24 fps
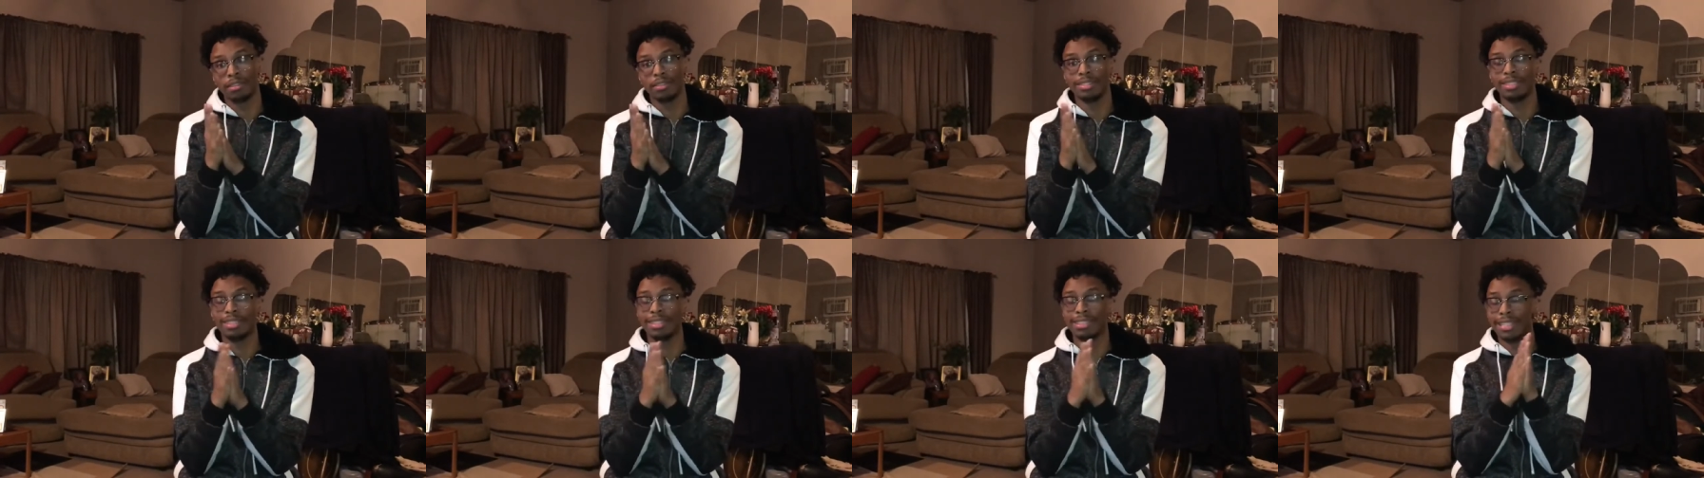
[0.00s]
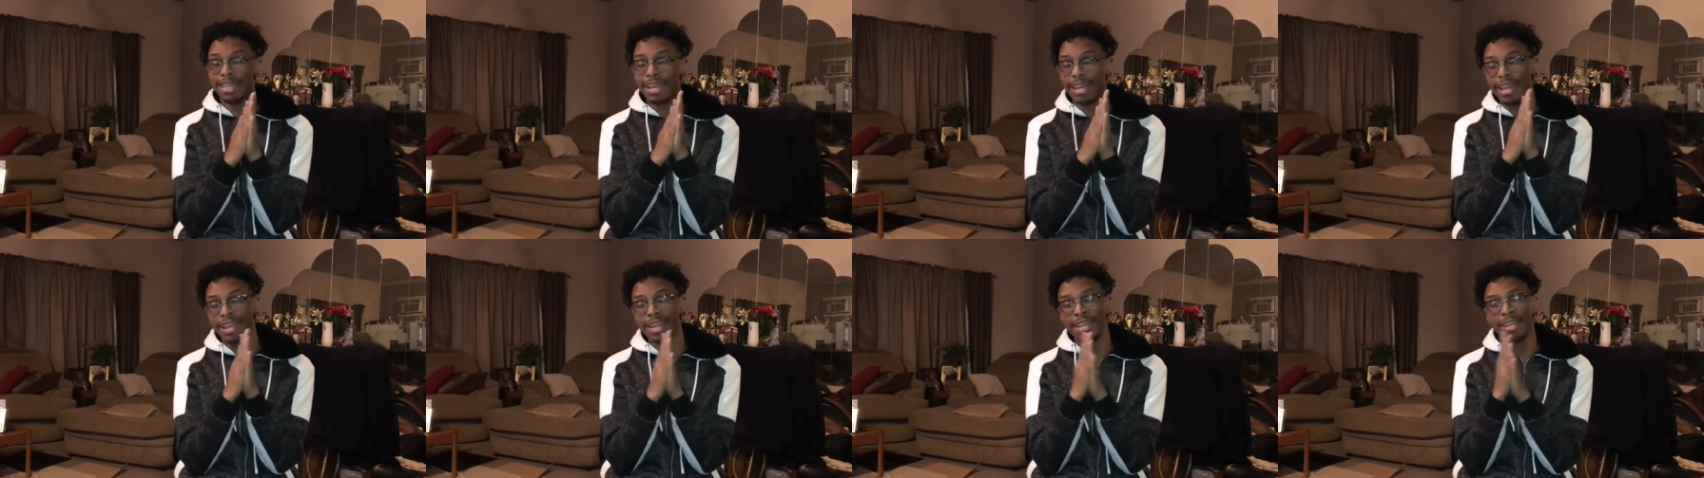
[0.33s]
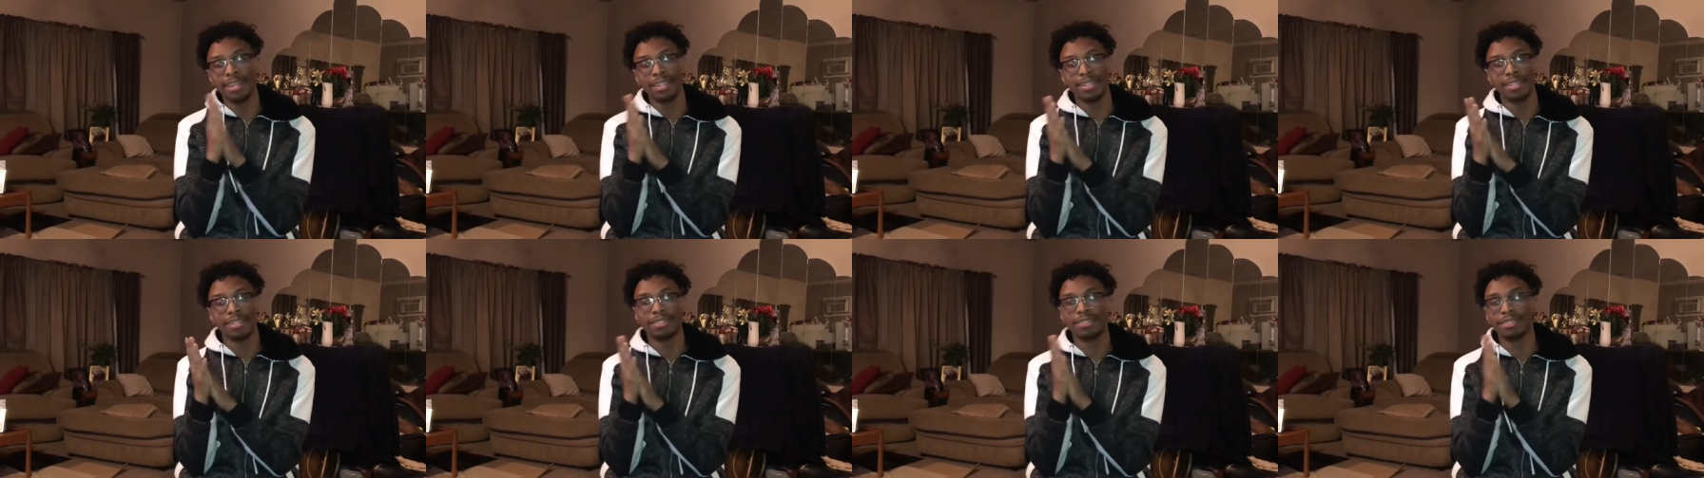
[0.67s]

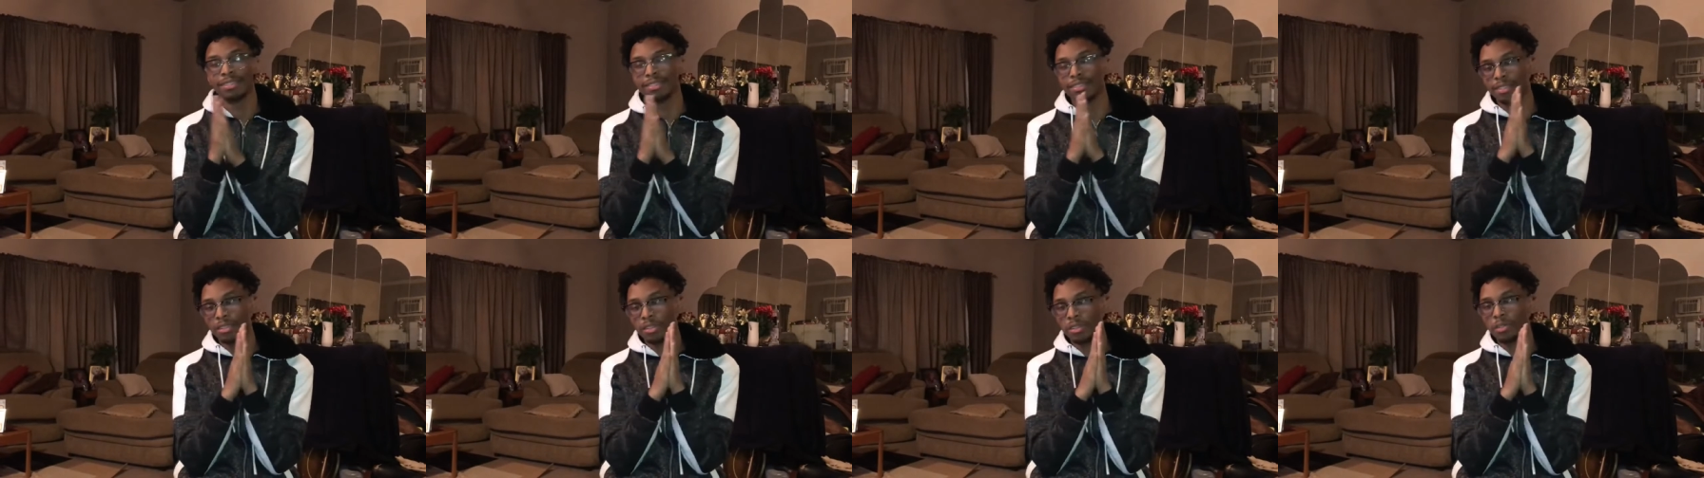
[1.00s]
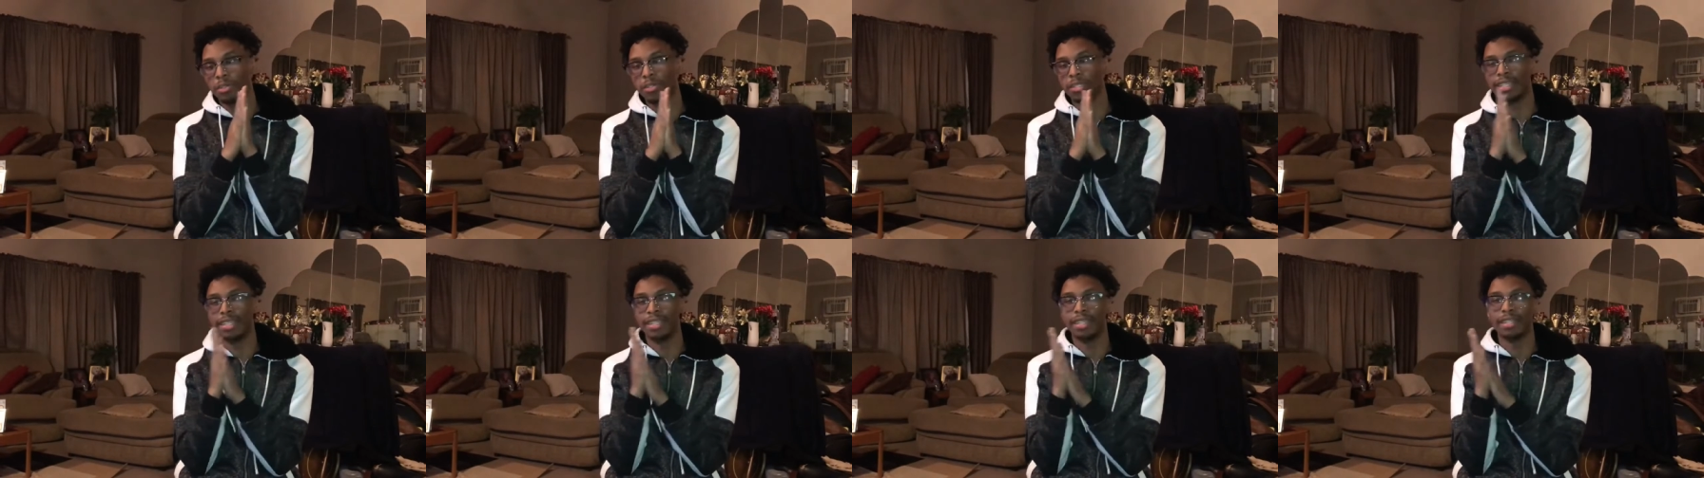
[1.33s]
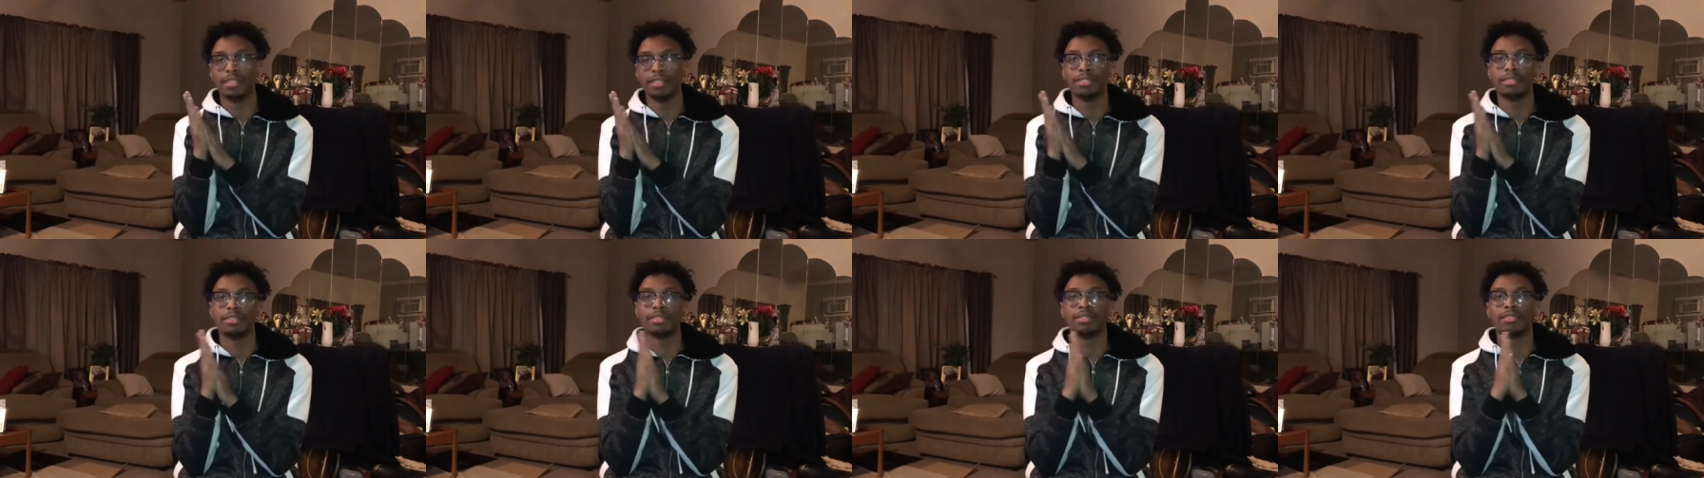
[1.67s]
today, oh
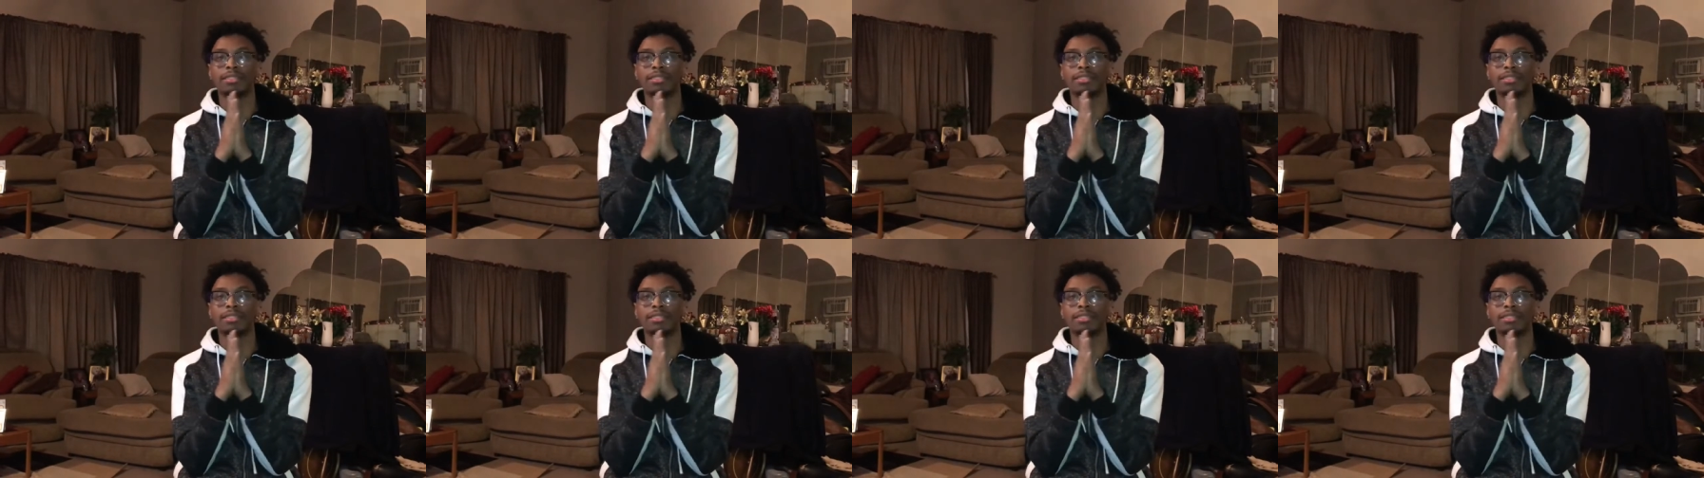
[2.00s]
yes,